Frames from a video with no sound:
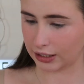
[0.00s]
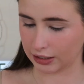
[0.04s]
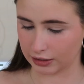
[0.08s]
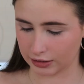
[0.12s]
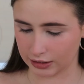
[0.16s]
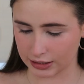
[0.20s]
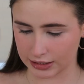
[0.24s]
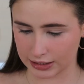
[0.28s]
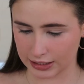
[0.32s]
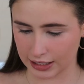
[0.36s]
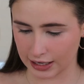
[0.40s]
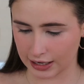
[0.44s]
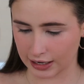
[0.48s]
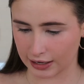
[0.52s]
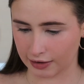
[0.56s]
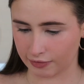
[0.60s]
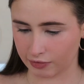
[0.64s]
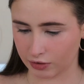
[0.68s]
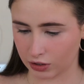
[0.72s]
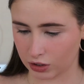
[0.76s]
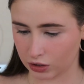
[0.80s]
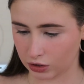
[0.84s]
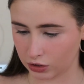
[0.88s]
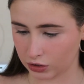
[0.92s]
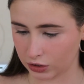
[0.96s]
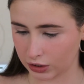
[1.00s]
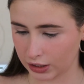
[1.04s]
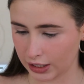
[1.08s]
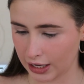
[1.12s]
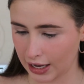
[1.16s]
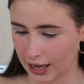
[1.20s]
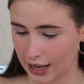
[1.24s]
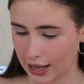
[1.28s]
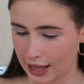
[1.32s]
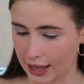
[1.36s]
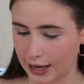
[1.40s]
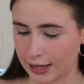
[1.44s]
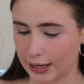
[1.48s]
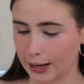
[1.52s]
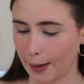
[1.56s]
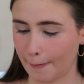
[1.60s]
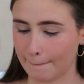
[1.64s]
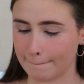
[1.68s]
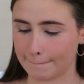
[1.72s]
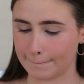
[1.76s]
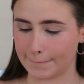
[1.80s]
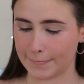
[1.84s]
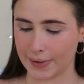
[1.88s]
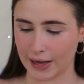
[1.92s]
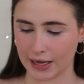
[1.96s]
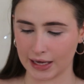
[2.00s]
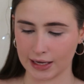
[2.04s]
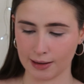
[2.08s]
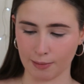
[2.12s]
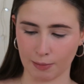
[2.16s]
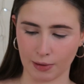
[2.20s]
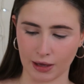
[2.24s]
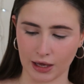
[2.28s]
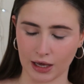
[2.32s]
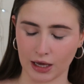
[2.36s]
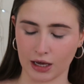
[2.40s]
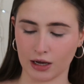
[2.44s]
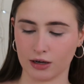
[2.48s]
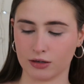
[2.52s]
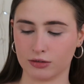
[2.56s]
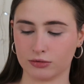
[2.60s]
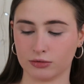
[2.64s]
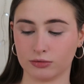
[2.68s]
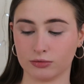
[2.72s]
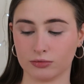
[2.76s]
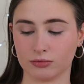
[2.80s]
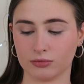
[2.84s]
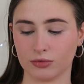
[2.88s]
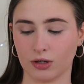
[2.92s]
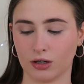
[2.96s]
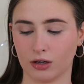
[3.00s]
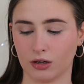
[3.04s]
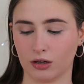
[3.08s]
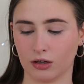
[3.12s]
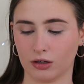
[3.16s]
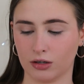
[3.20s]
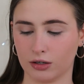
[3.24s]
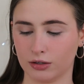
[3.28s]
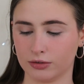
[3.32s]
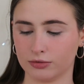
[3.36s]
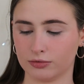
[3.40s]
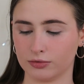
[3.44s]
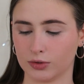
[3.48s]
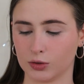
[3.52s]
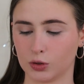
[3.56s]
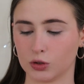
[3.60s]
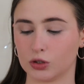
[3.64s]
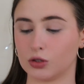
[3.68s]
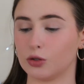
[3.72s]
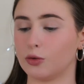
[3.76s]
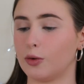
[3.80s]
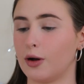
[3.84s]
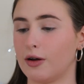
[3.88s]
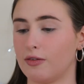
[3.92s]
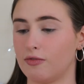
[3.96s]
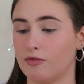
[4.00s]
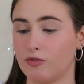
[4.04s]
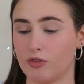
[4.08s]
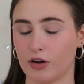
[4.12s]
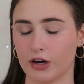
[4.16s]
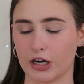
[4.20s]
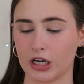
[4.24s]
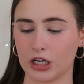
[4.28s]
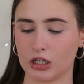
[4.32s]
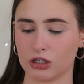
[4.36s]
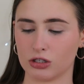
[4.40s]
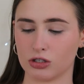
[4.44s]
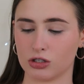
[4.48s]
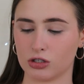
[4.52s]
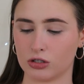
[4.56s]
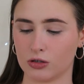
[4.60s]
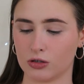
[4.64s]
Now let's have a look at Baby. Oh, also a very good